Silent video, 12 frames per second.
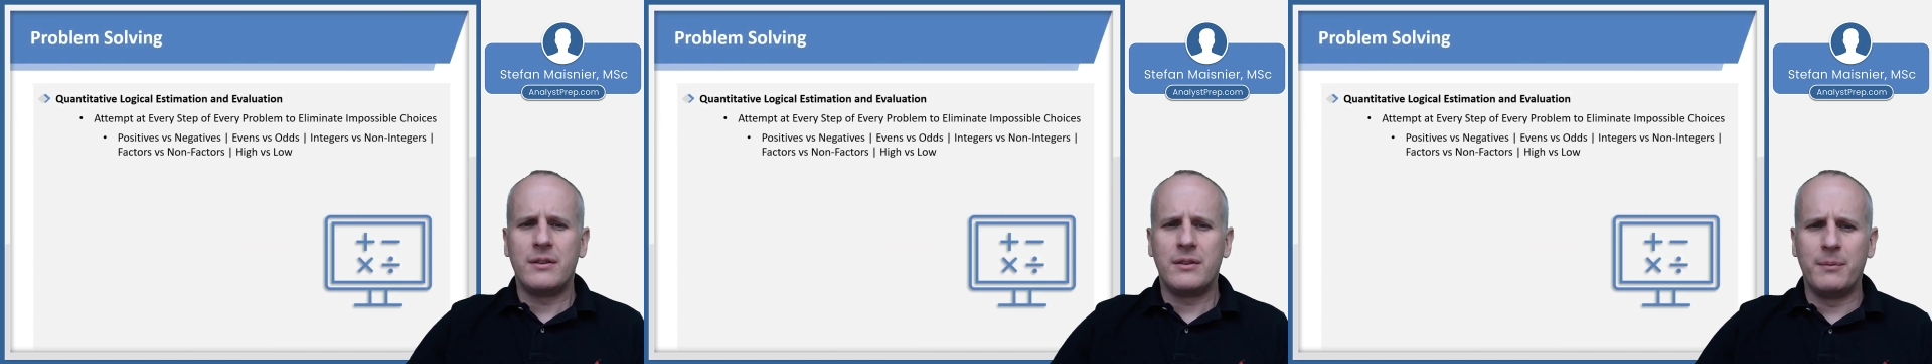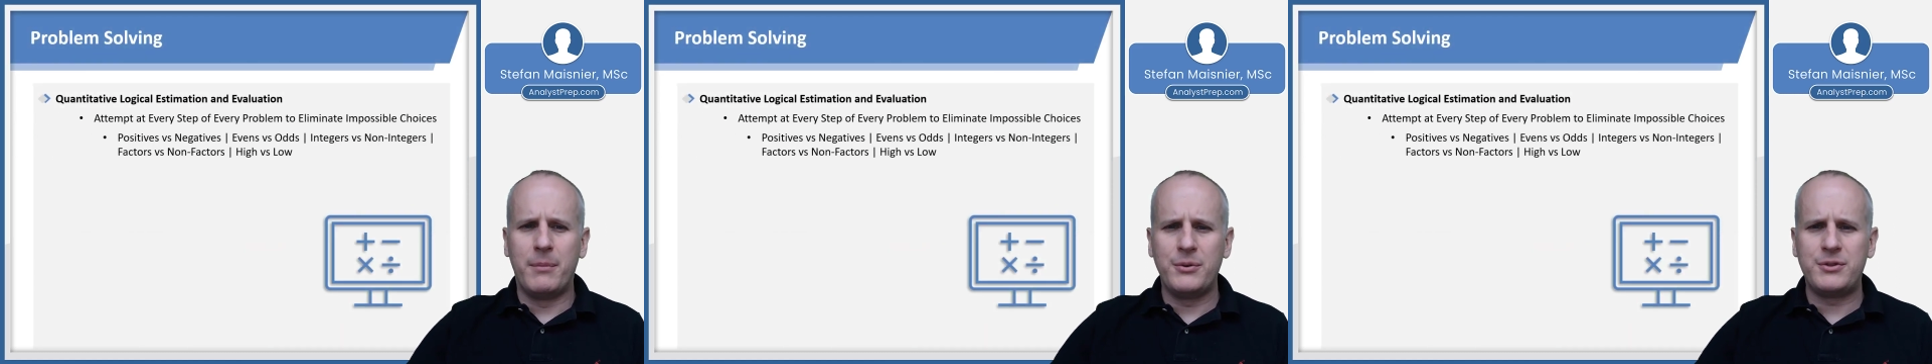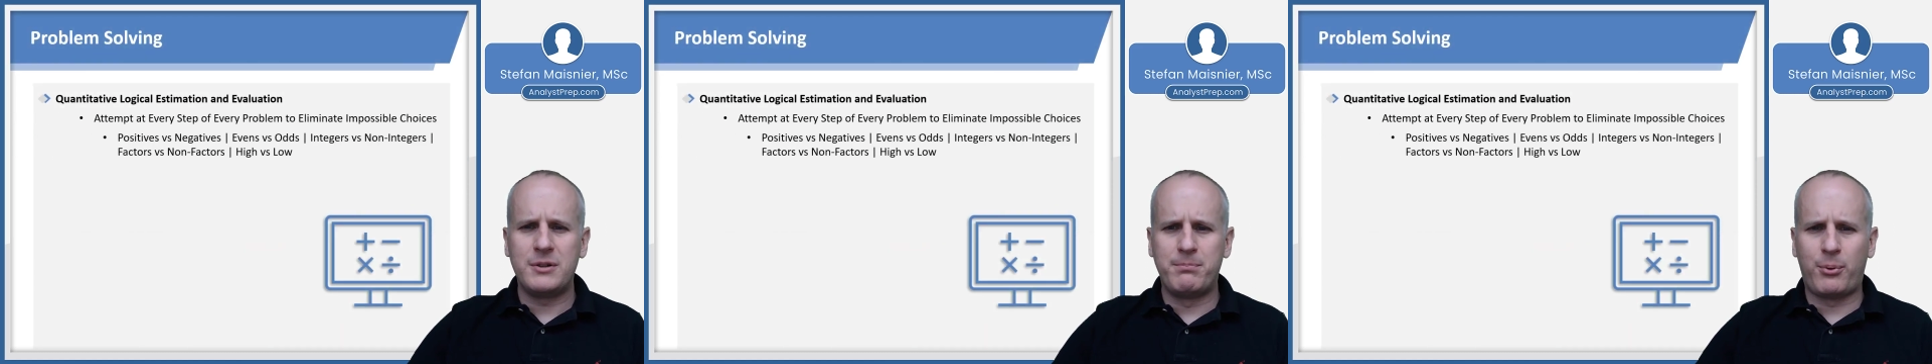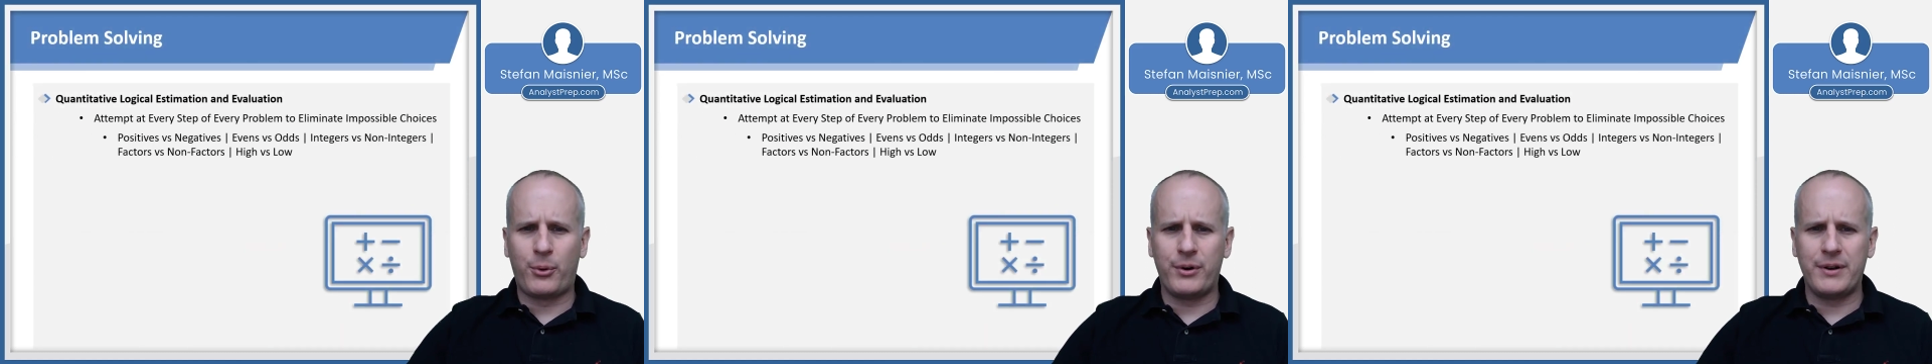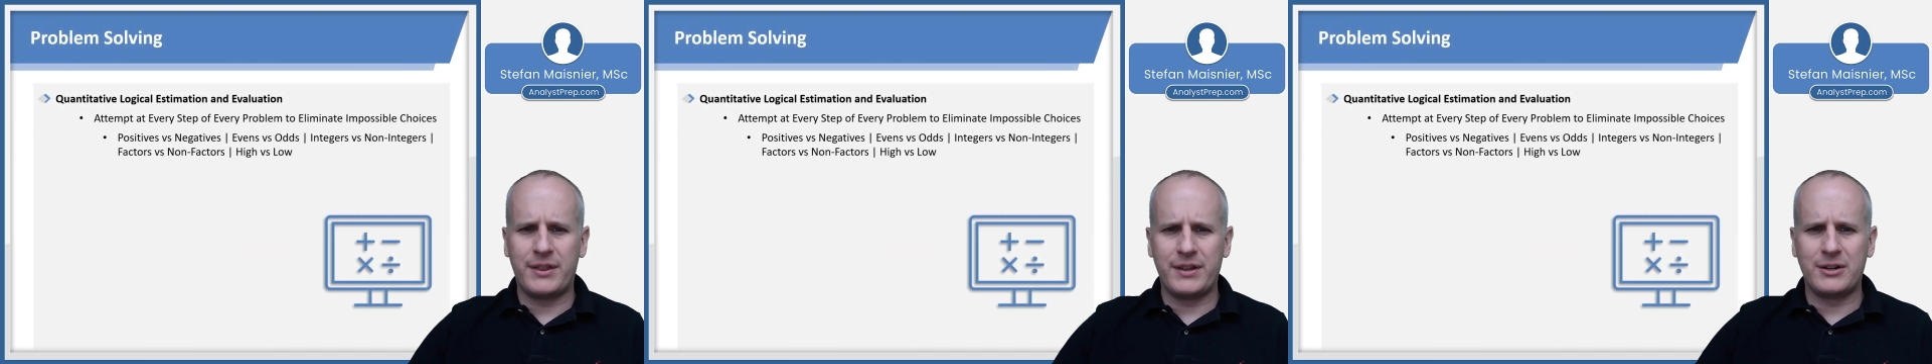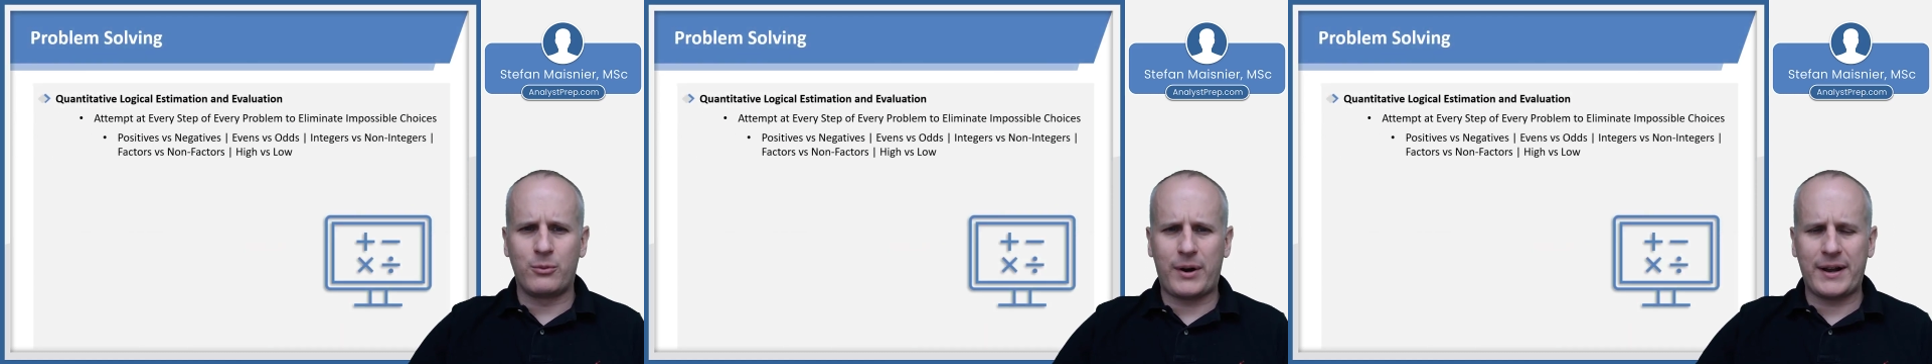the most important
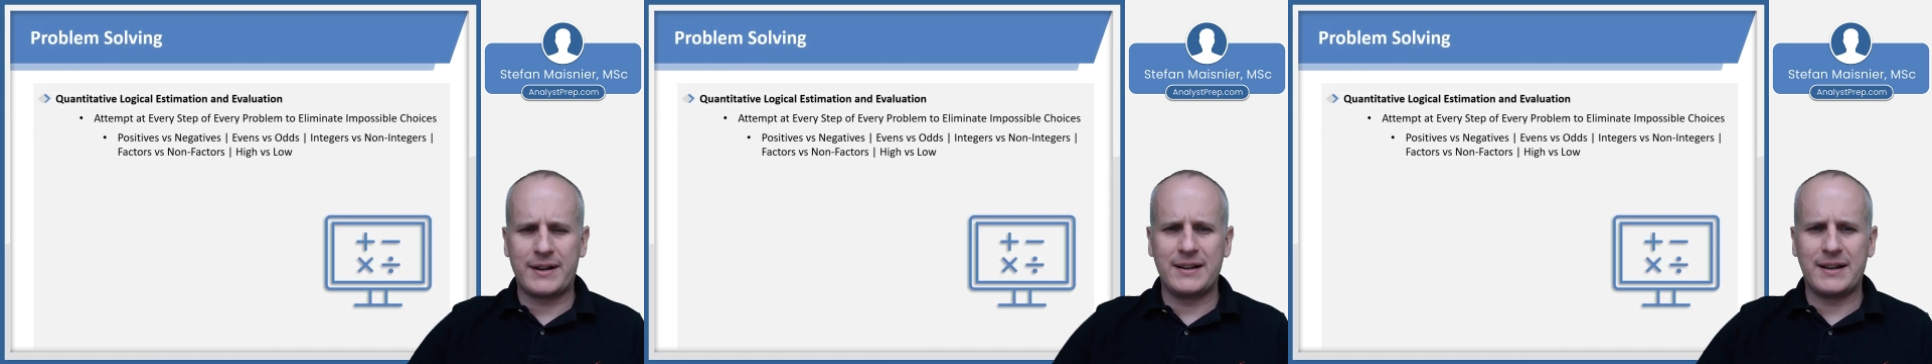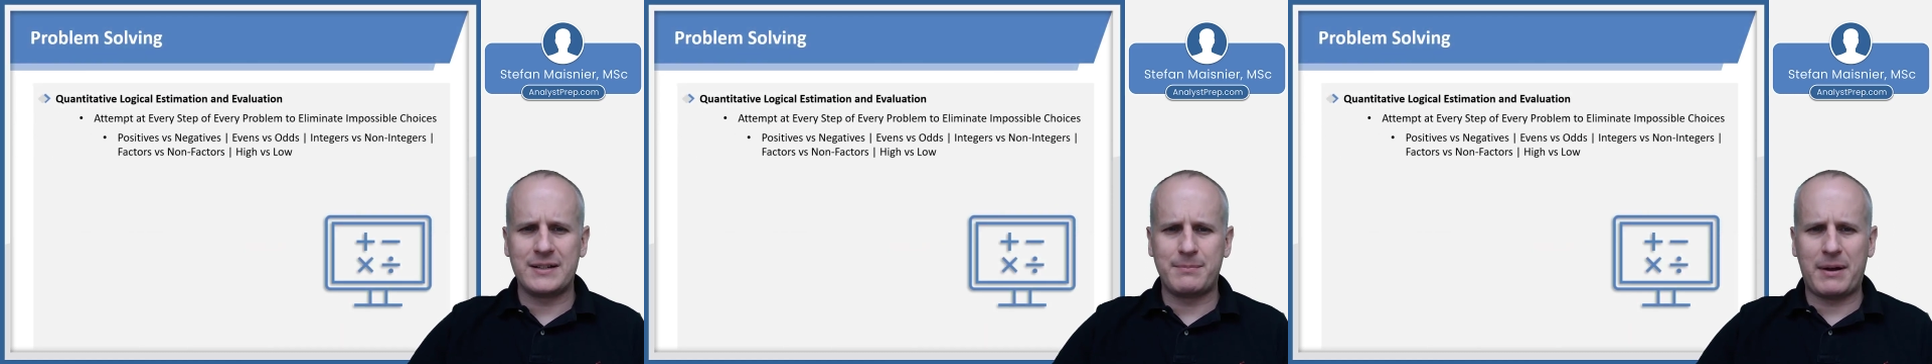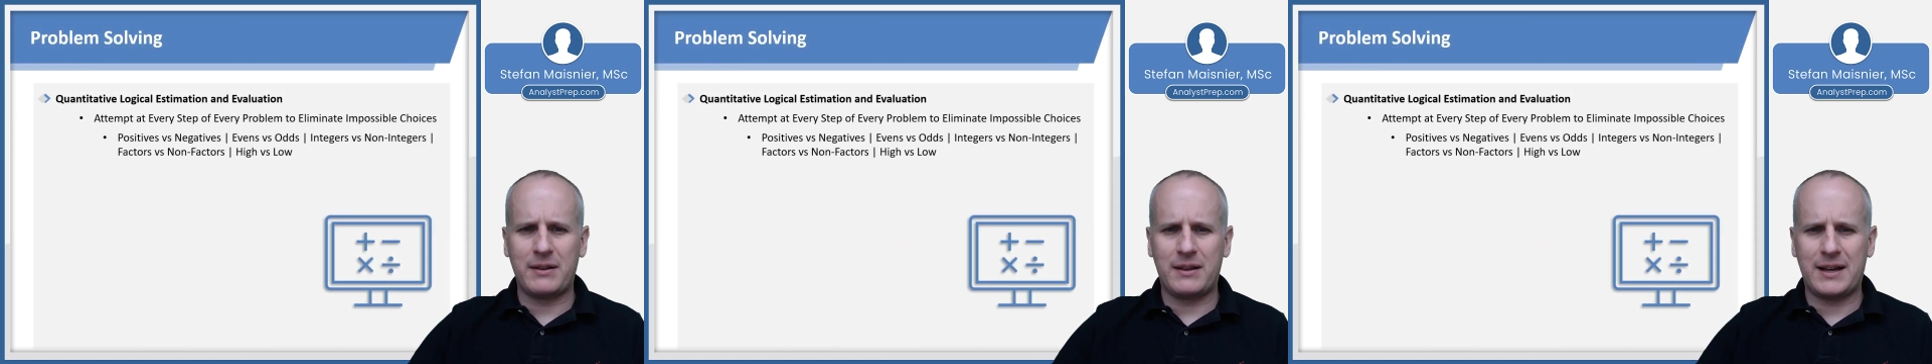thing to recognize about